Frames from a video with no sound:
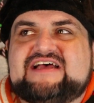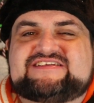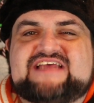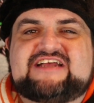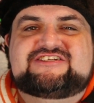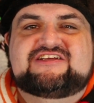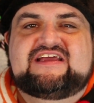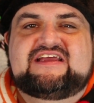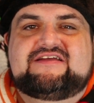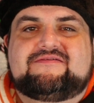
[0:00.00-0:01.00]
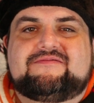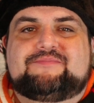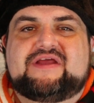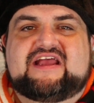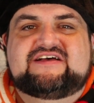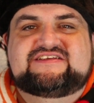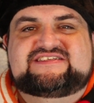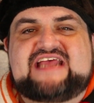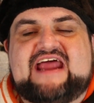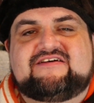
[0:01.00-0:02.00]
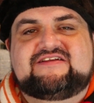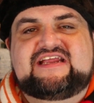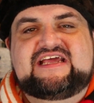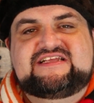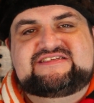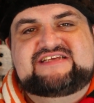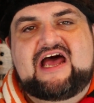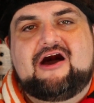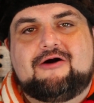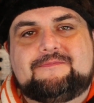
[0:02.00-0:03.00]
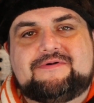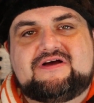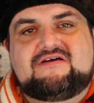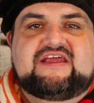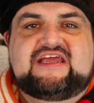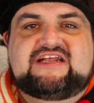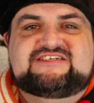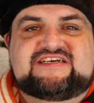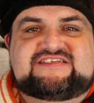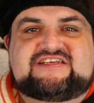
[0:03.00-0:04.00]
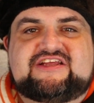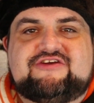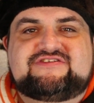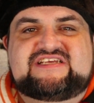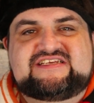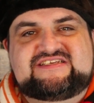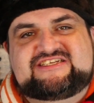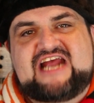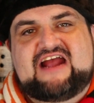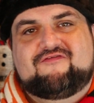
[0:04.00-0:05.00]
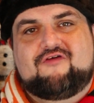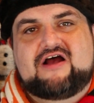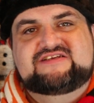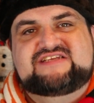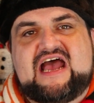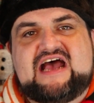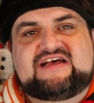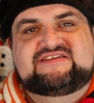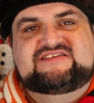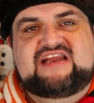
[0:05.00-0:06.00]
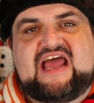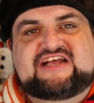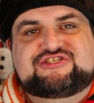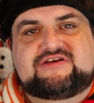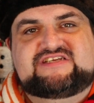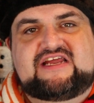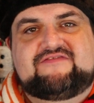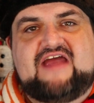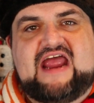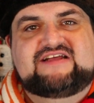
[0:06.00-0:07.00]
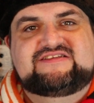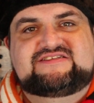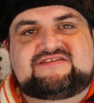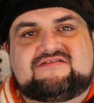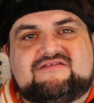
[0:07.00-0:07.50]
Essentially, because Santa needs help, he just uses Jack Frost as an extra set of hands.